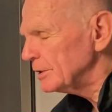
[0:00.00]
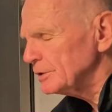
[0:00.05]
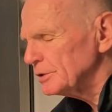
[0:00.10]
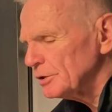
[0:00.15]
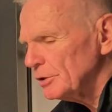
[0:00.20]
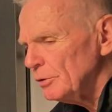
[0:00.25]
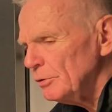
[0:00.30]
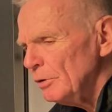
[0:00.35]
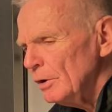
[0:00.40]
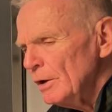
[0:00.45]

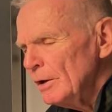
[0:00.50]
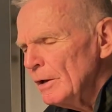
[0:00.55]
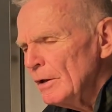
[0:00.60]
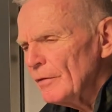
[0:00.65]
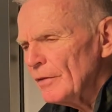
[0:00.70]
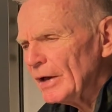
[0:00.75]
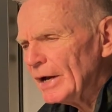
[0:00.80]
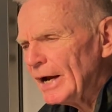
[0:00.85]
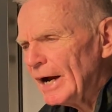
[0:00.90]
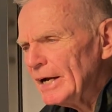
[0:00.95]
Sue?
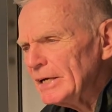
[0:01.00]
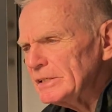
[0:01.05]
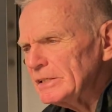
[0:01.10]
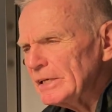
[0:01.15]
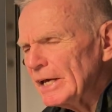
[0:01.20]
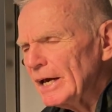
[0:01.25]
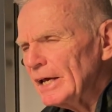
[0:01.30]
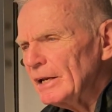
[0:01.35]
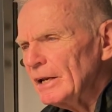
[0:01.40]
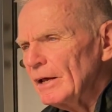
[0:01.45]
The guy
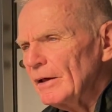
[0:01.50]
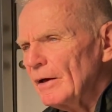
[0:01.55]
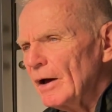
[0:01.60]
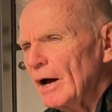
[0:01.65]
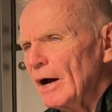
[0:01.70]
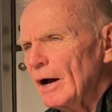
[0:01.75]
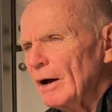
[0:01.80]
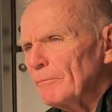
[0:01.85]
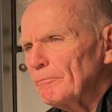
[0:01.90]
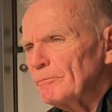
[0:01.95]
said
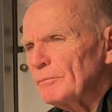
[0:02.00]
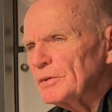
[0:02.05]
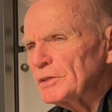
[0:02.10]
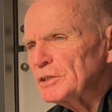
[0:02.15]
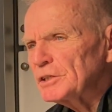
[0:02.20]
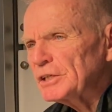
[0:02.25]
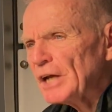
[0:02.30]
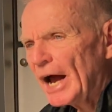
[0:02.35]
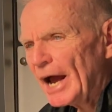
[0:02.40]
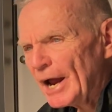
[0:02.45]
a
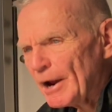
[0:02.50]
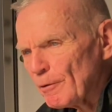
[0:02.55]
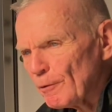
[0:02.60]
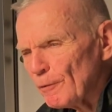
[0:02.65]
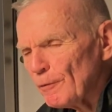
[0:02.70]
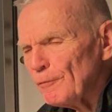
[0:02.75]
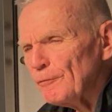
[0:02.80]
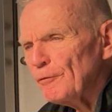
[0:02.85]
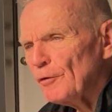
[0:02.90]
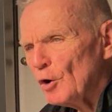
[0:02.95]

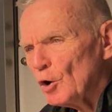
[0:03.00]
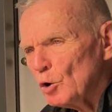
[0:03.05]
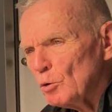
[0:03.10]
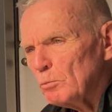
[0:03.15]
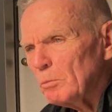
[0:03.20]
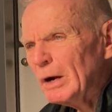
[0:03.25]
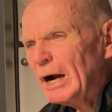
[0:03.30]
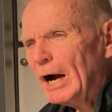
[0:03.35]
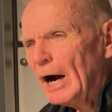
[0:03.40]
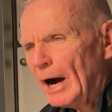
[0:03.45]

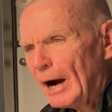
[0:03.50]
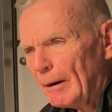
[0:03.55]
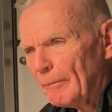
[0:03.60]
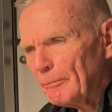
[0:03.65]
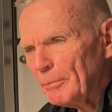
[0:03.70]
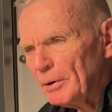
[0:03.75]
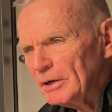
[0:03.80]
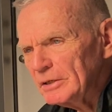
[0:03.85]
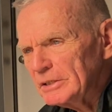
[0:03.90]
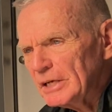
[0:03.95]
styrofoam
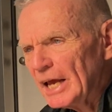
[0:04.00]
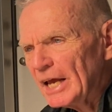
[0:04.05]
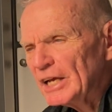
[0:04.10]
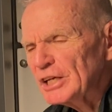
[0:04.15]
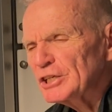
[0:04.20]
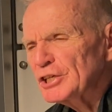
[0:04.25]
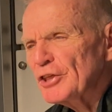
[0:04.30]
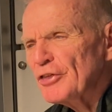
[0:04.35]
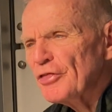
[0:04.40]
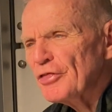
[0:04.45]
cup
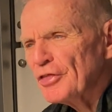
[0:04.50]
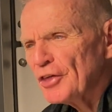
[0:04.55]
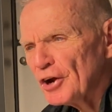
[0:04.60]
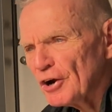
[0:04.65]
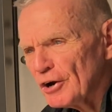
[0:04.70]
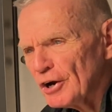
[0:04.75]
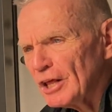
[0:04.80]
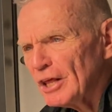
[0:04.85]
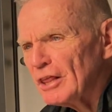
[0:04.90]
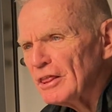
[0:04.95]
takes
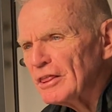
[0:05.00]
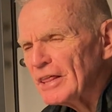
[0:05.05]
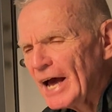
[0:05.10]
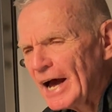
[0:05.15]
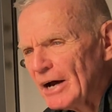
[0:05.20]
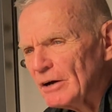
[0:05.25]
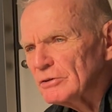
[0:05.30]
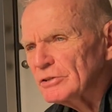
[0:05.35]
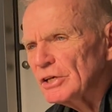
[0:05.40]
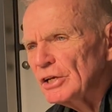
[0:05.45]

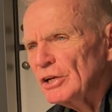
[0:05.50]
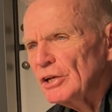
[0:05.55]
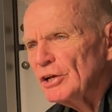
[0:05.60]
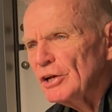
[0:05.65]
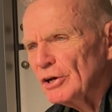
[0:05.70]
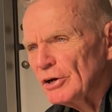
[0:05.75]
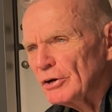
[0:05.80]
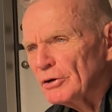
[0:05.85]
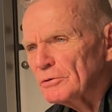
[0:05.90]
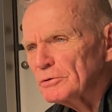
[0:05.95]
30,000
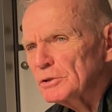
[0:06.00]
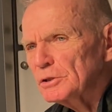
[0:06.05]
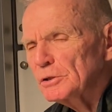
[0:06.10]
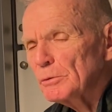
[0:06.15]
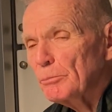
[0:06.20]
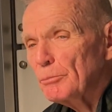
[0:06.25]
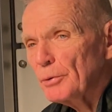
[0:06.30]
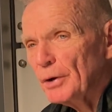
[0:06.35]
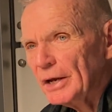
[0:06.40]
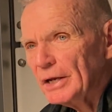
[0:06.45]
years to
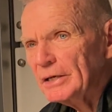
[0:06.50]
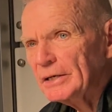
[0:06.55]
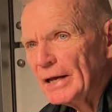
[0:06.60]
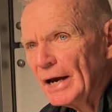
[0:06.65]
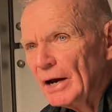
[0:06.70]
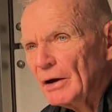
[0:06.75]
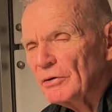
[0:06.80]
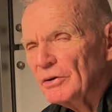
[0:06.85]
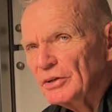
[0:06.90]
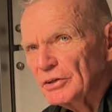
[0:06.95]
break
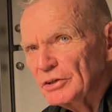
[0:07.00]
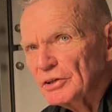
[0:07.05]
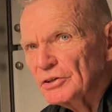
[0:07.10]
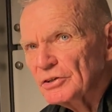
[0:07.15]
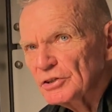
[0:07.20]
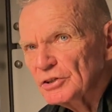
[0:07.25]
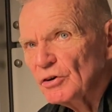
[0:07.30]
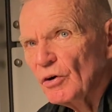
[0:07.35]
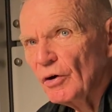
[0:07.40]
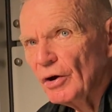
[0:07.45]
down into
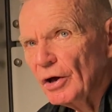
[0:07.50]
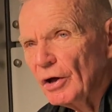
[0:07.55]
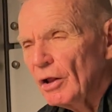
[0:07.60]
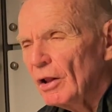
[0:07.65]
soil.